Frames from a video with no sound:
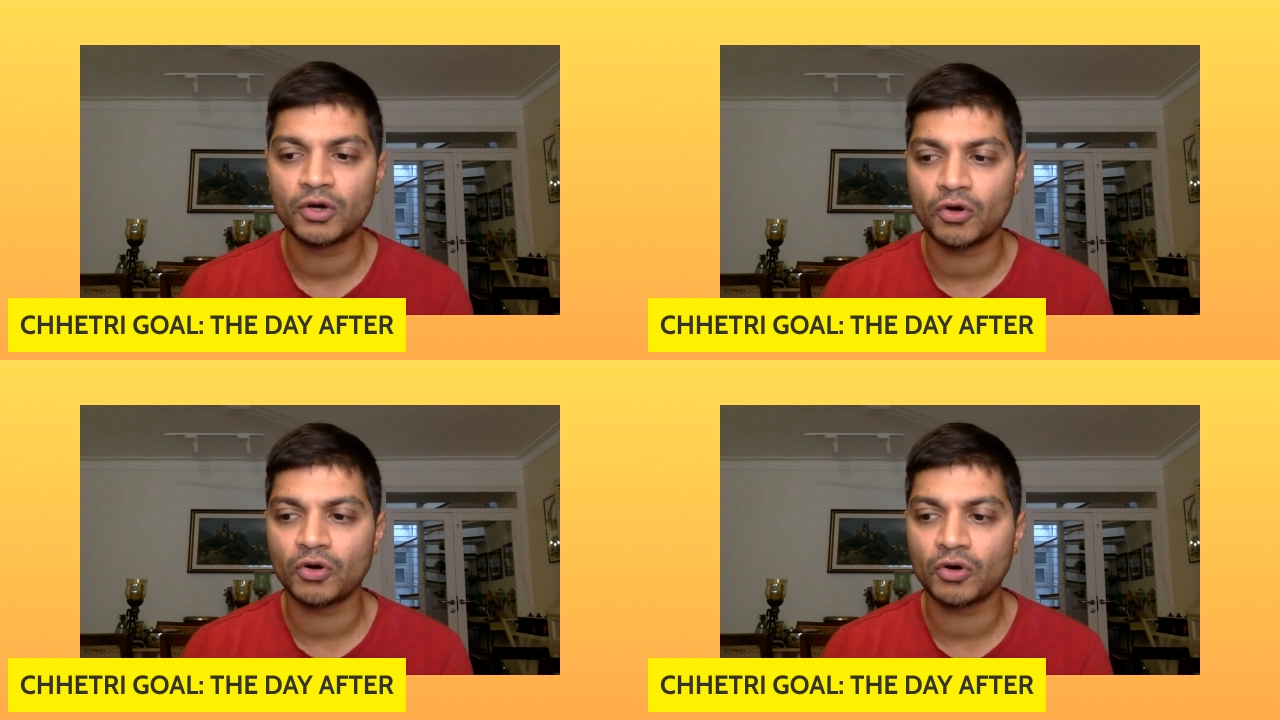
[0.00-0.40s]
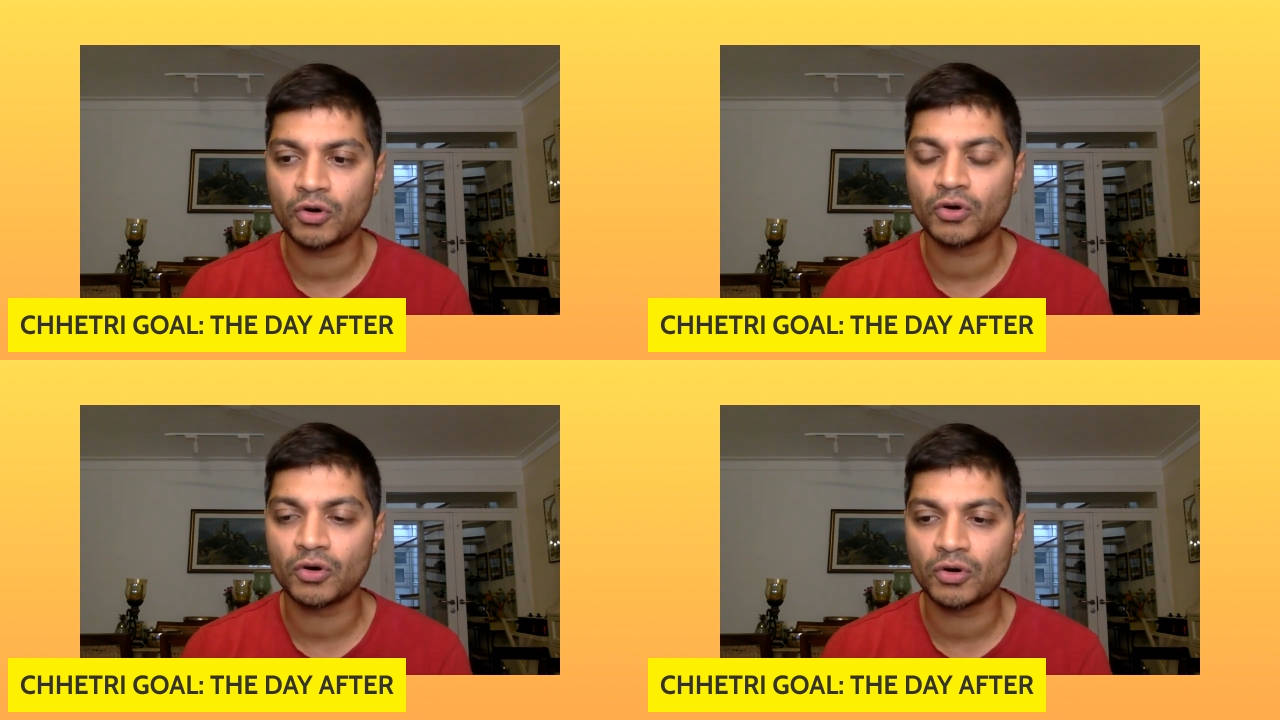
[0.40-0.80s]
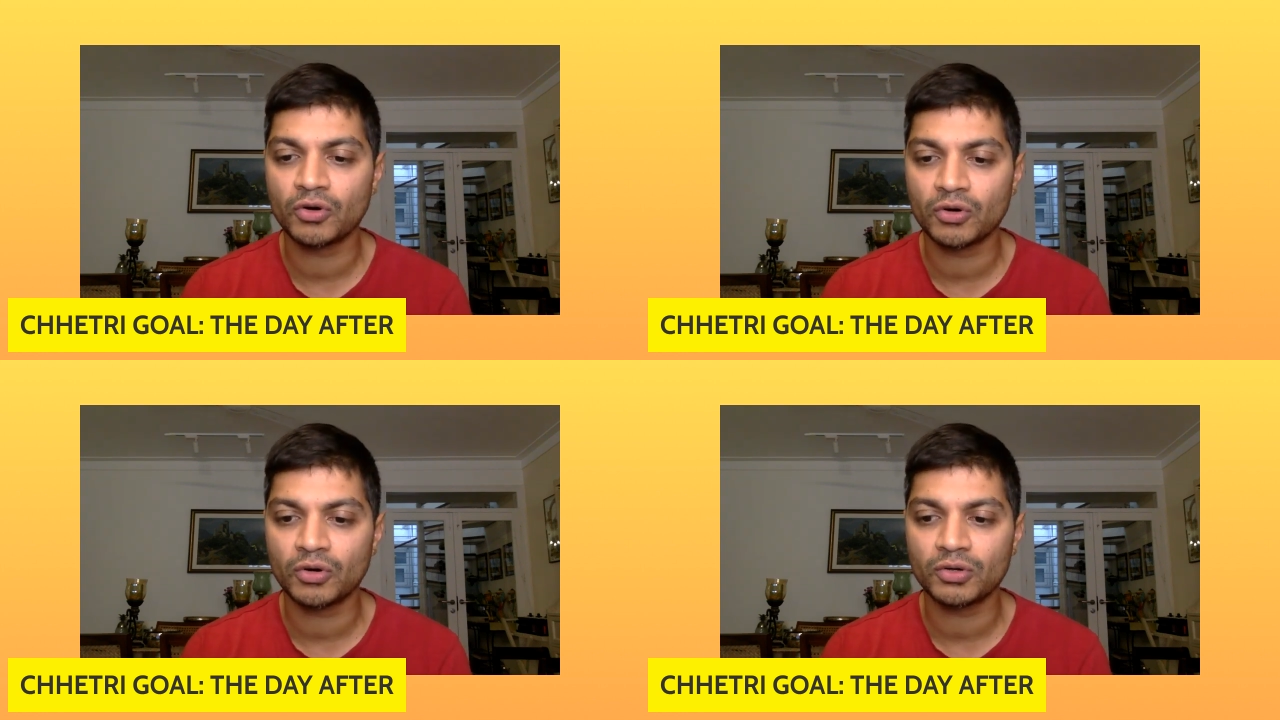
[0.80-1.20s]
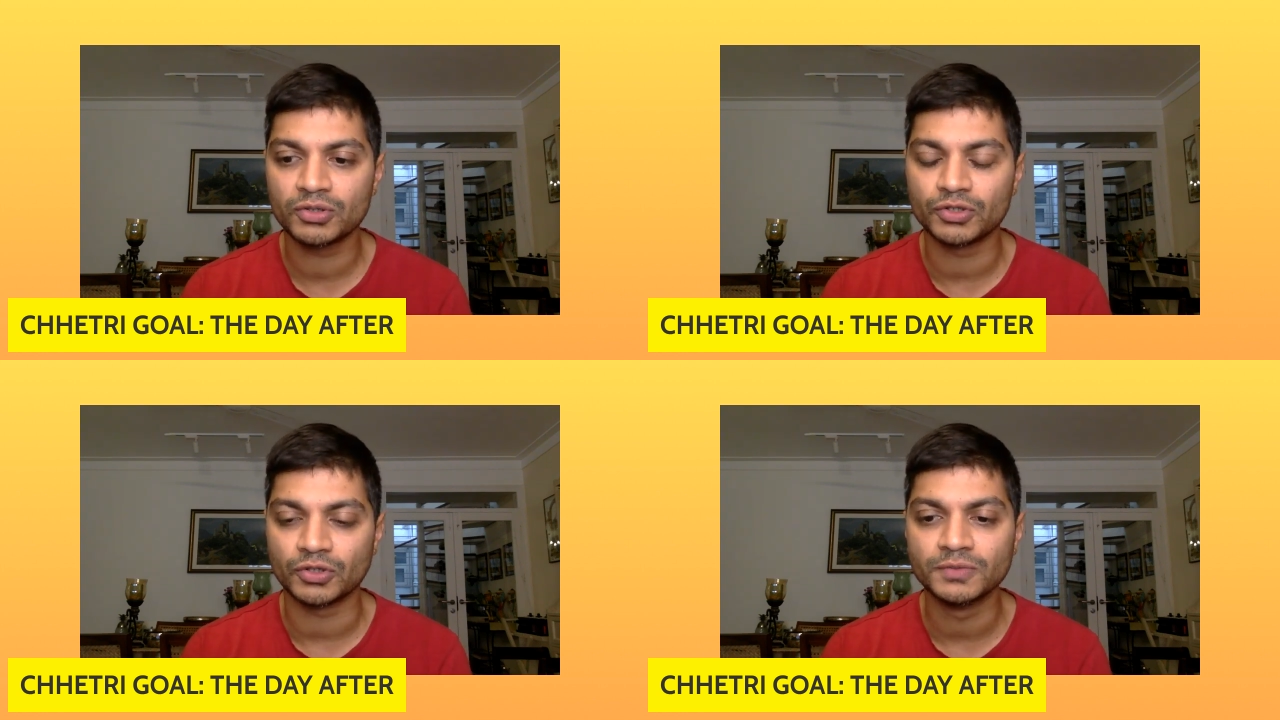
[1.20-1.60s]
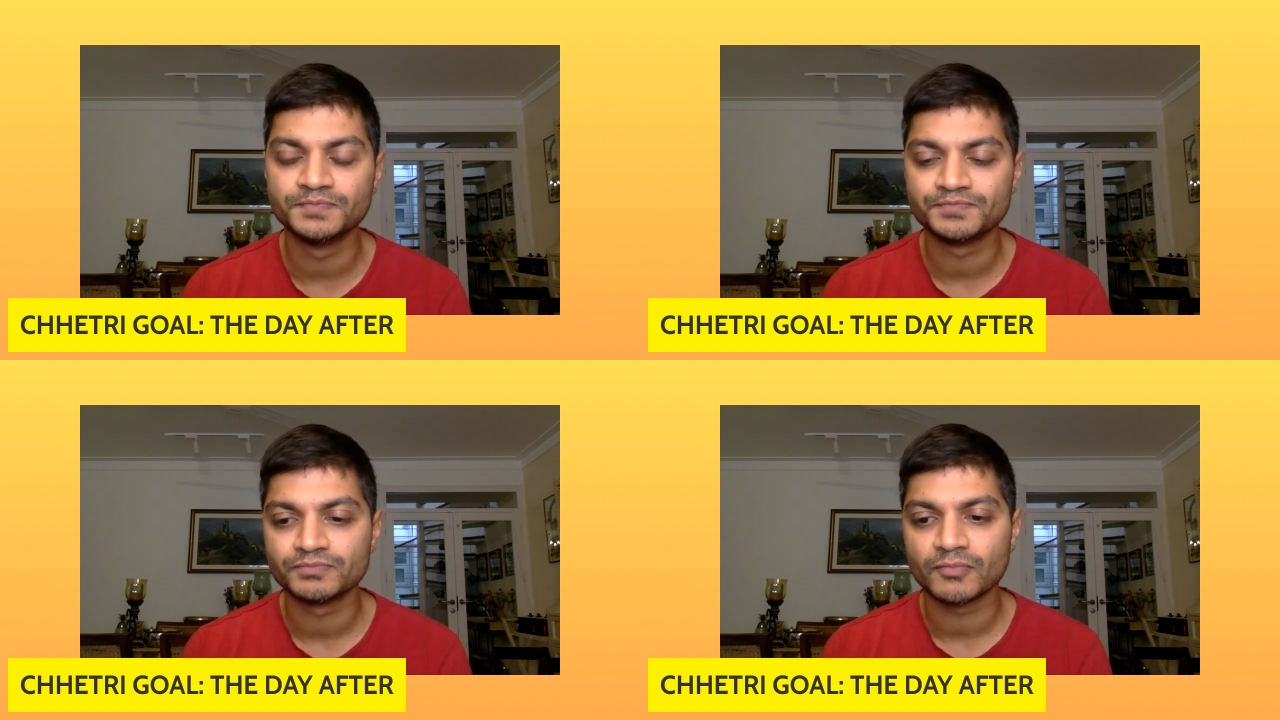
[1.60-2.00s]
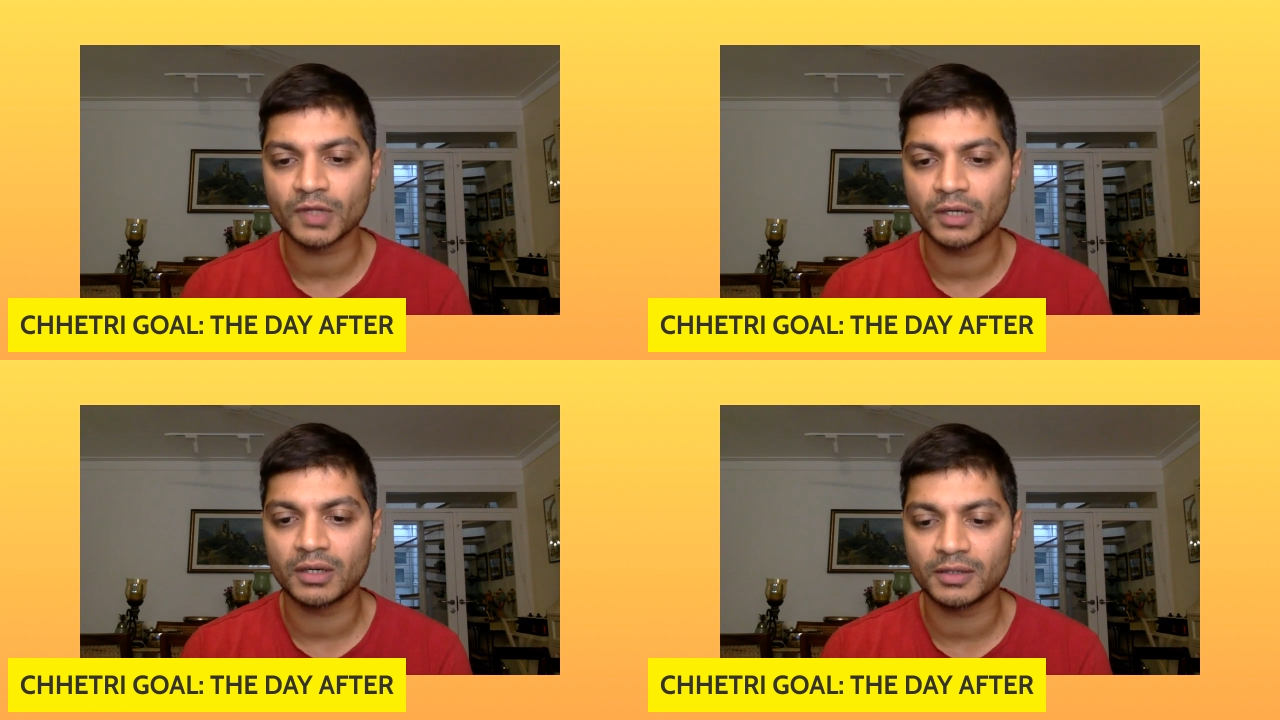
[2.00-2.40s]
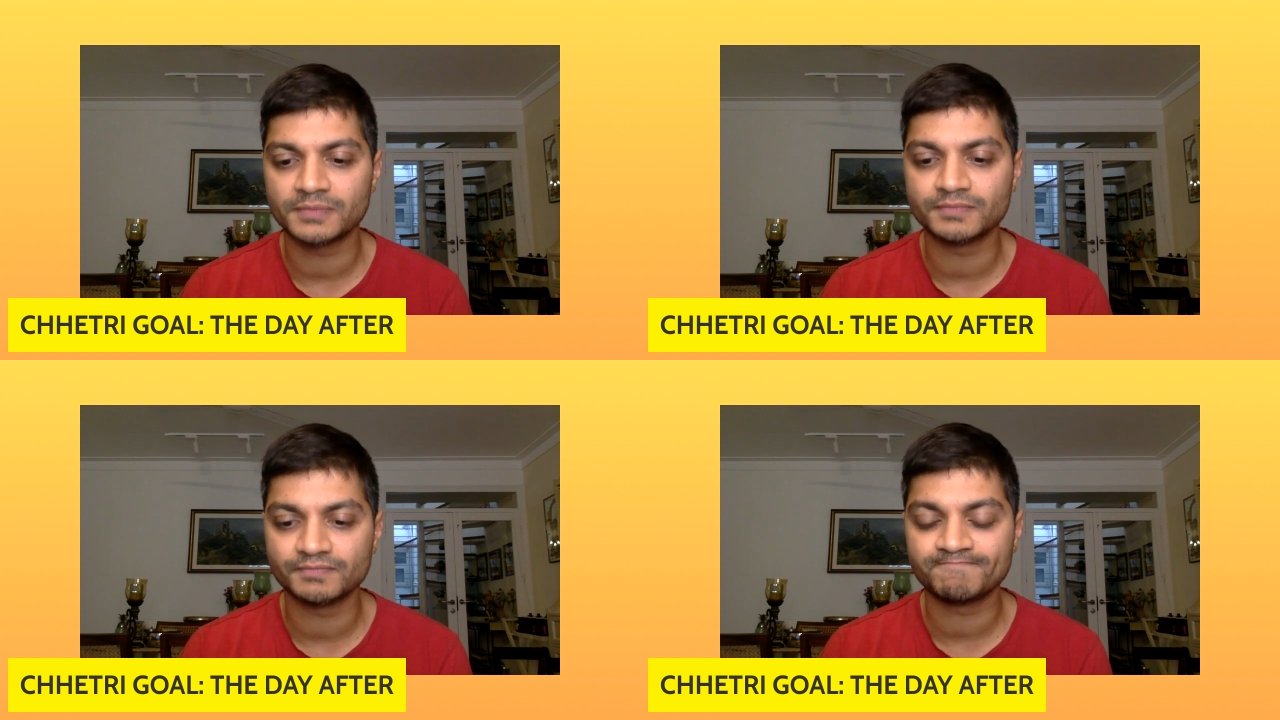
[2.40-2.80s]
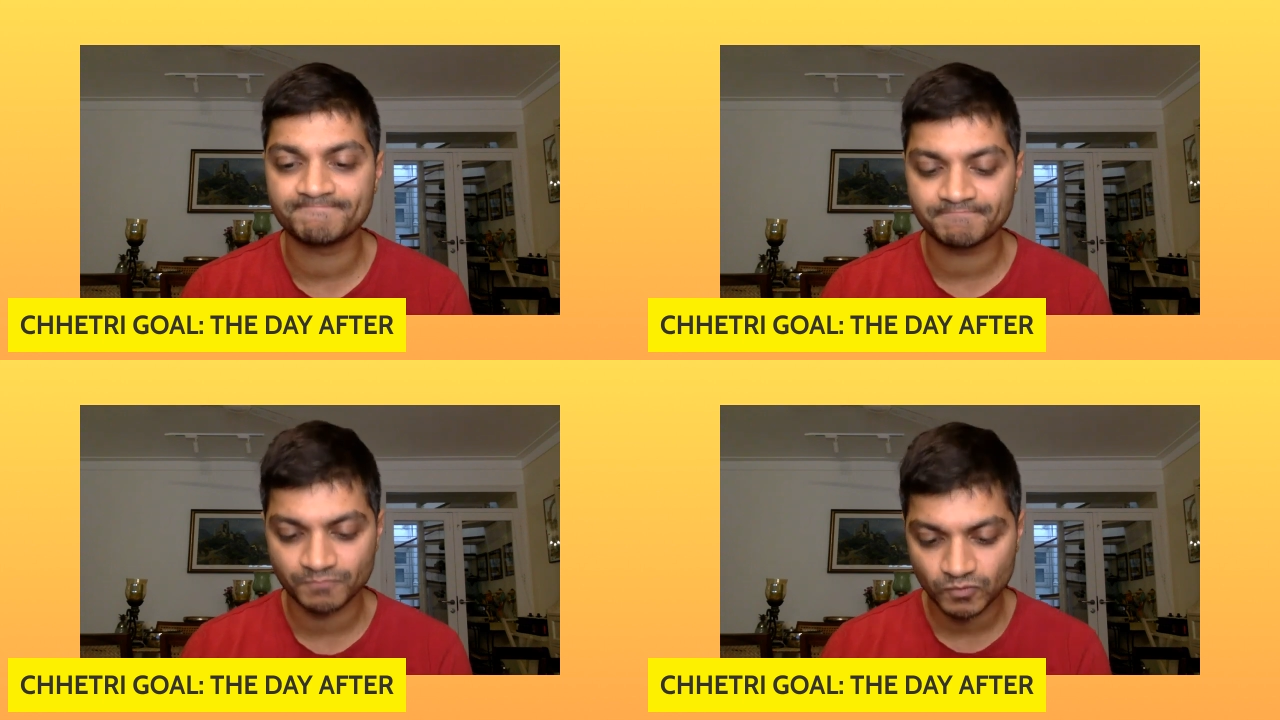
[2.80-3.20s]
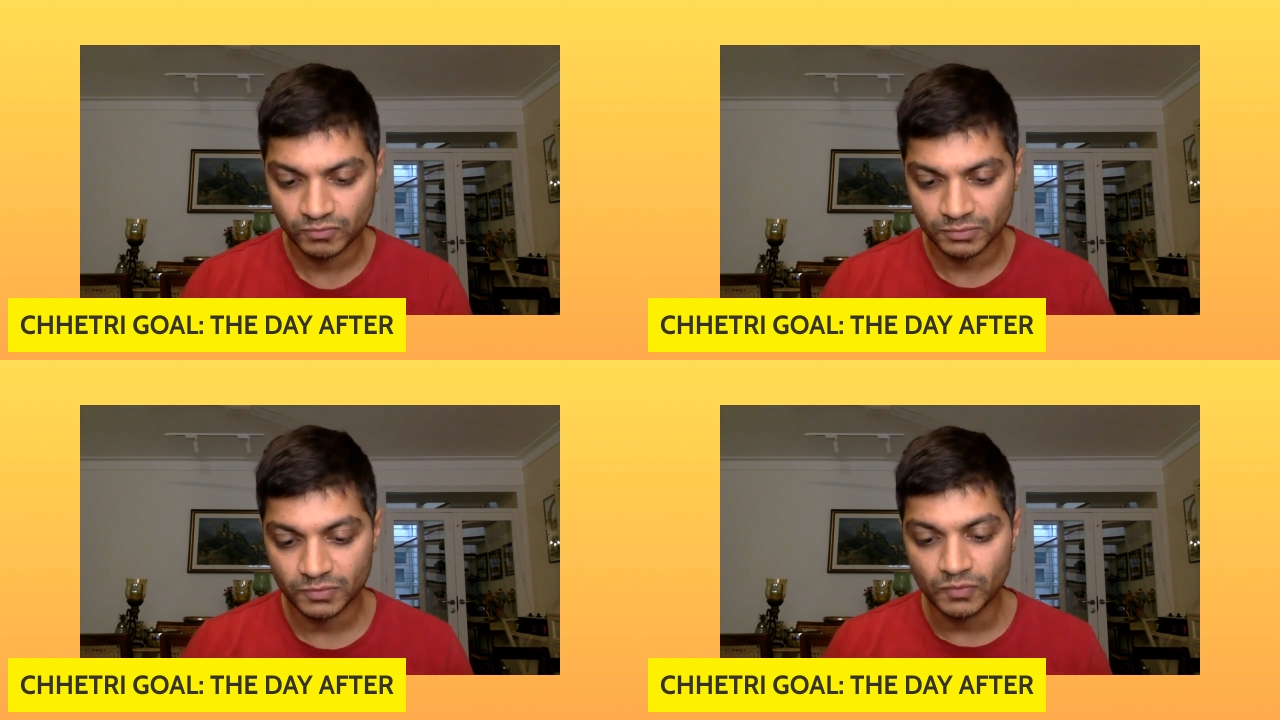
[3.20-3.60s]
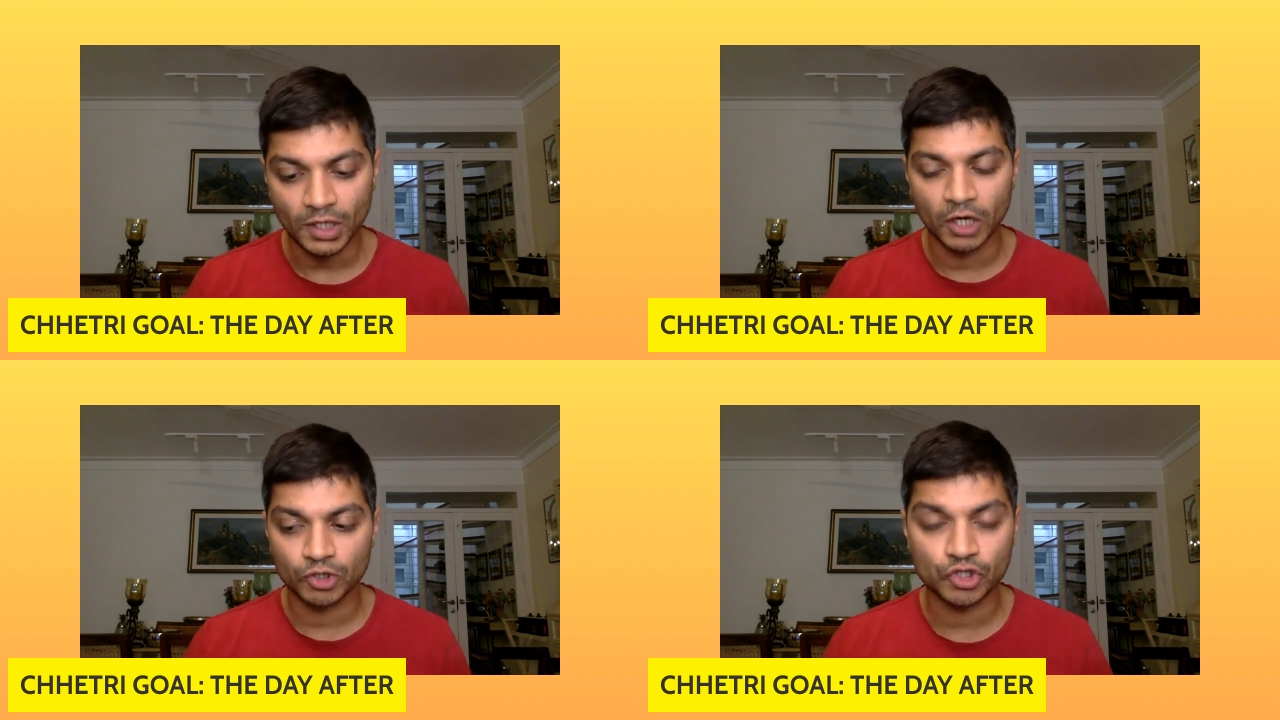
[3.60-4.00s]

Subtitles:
how